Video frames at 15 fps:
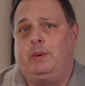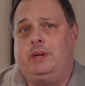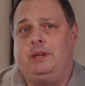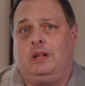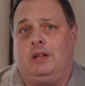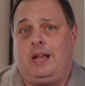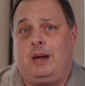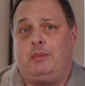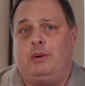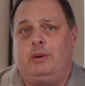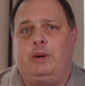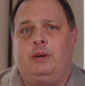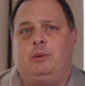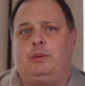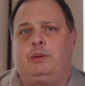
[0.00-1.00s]
we
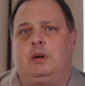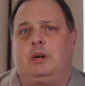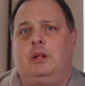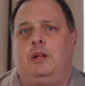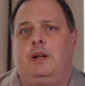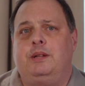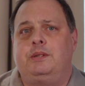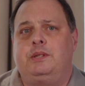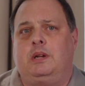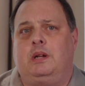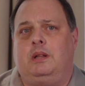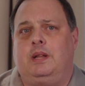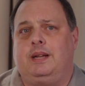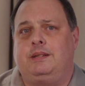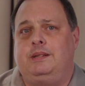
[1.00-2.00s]
collaborated with our clients to
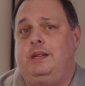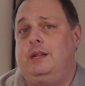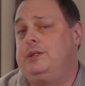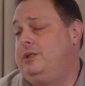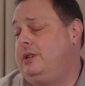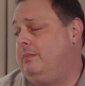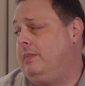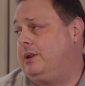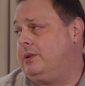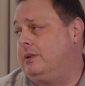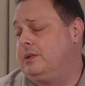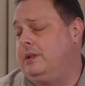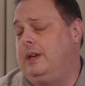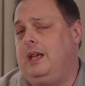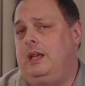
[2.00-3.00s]
collect ESG
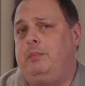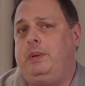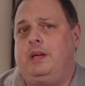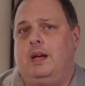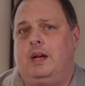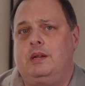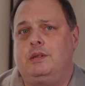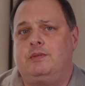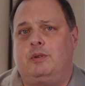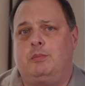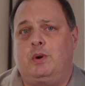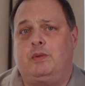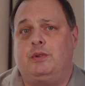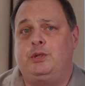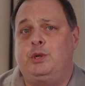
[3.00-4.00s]
metrics and KPIs from
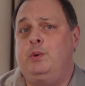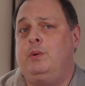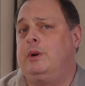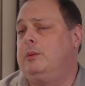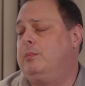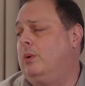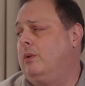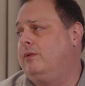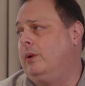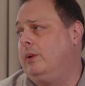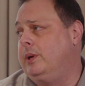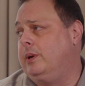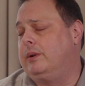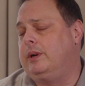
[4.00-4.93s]
over 200 portfolio